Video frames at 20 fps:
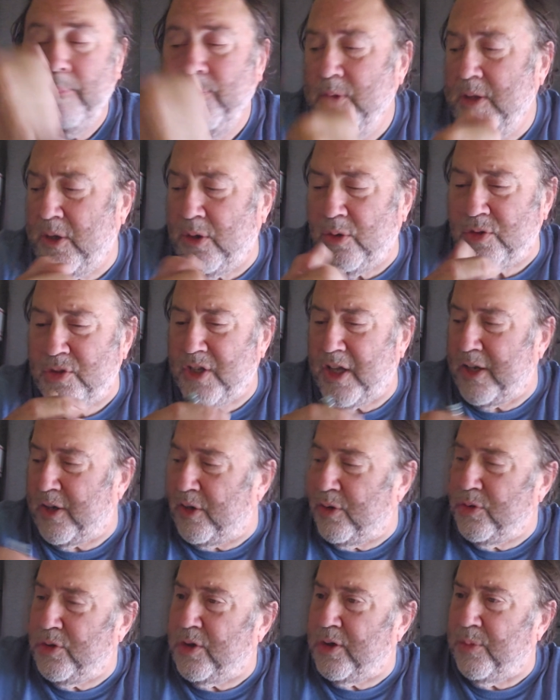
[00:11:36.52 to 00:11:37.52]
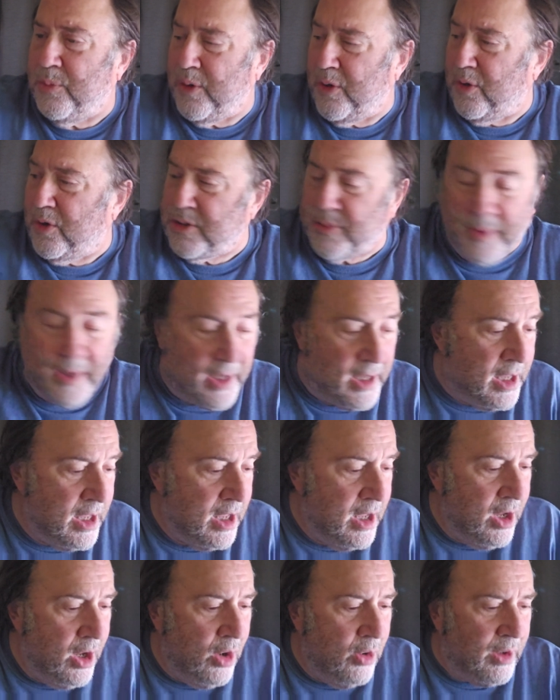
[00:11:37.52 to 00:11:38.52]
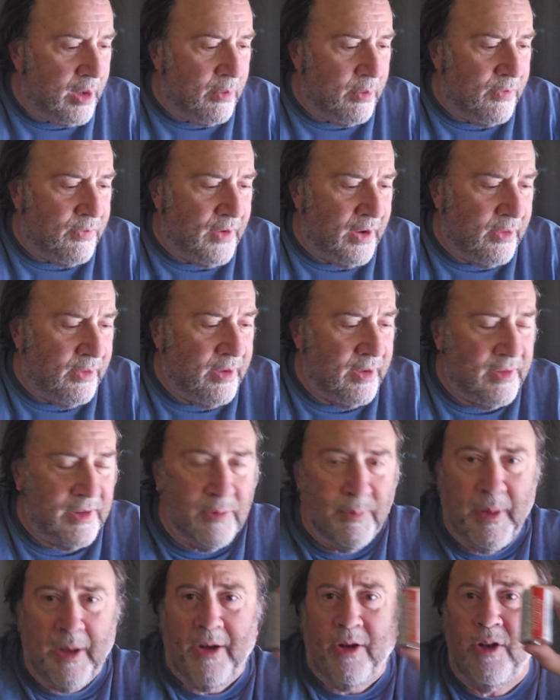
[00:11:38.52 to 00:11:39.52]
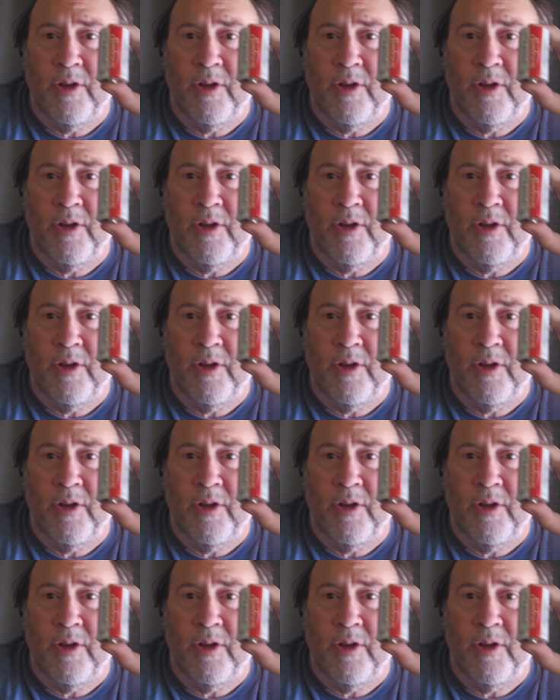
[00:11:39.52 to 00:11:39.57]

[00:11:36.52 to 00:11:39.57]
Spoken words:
go psycho, you get really hurts me. Okay, we found this battery.